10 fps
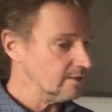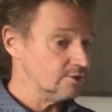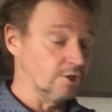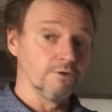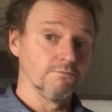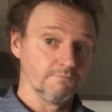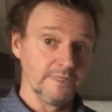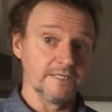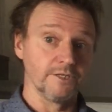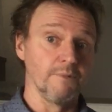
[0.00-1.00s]
So
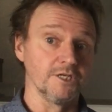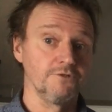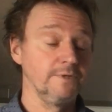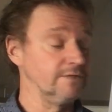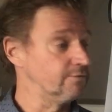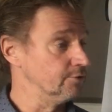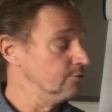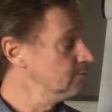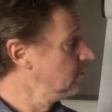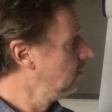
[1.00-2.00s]
that's a must read for
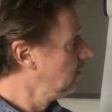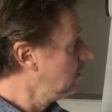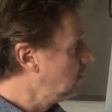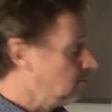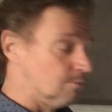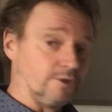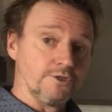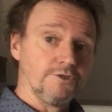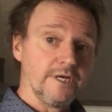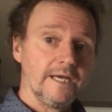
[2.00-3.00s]
you. But
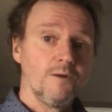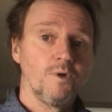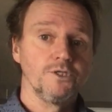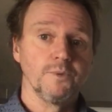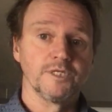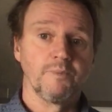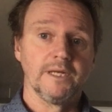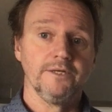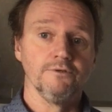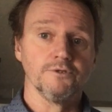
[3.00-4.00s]
today I want to
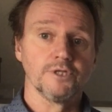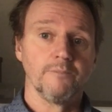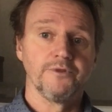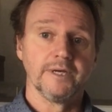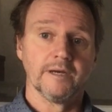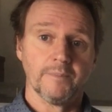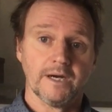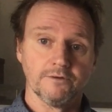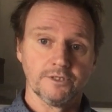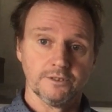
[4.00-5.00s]
explain you something
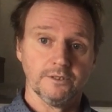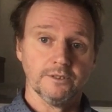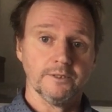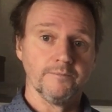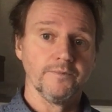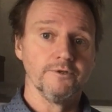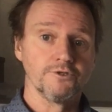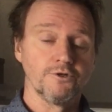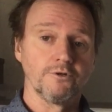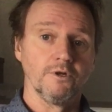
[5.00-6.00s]
about the
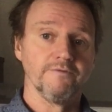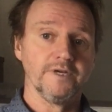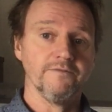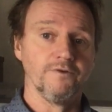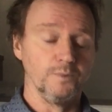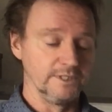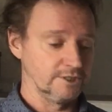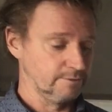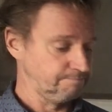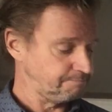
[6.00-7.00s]
circle of influence.